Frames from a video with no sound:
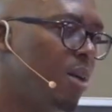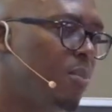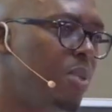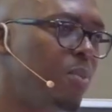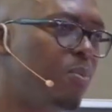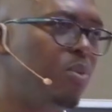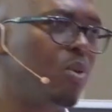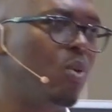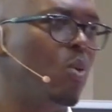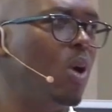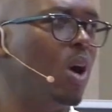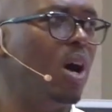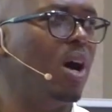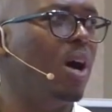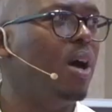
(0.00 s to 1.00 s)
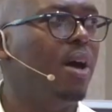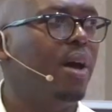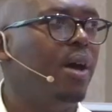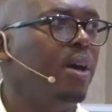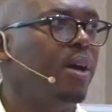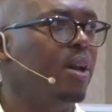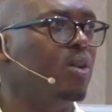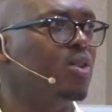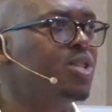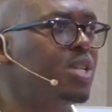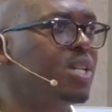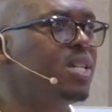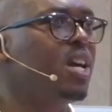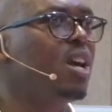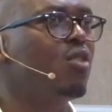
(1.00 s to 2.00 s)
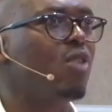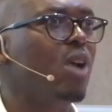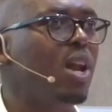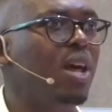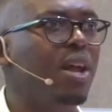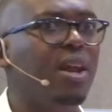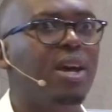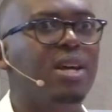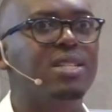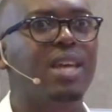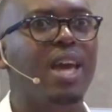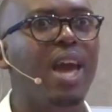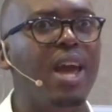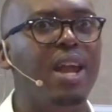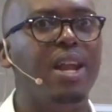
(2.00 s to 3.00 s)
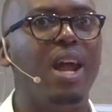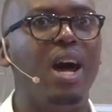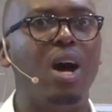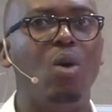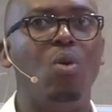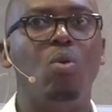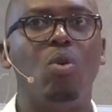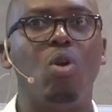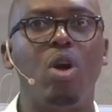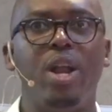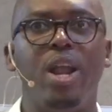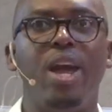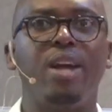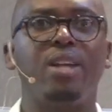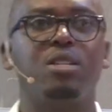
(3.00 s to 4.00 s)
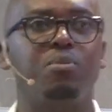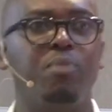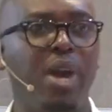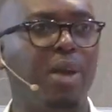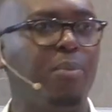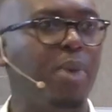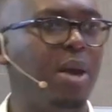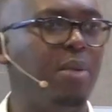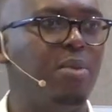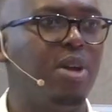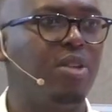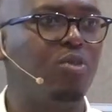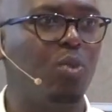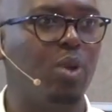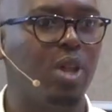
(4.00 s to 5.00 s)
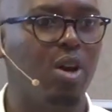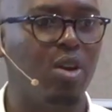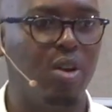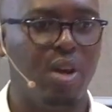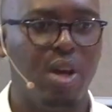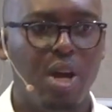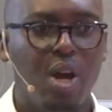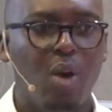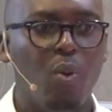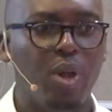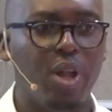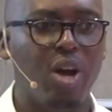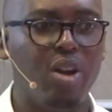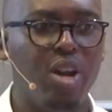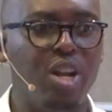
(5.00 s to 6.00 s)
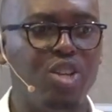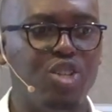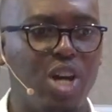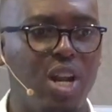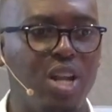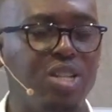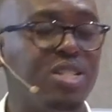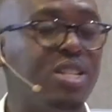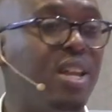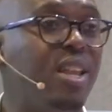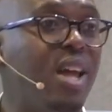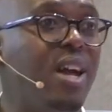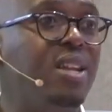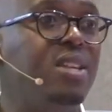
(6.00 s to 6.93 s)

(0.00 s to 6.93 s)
people who are, you know, sitting in rural areas can now connect, make payments without, without any challenges, and that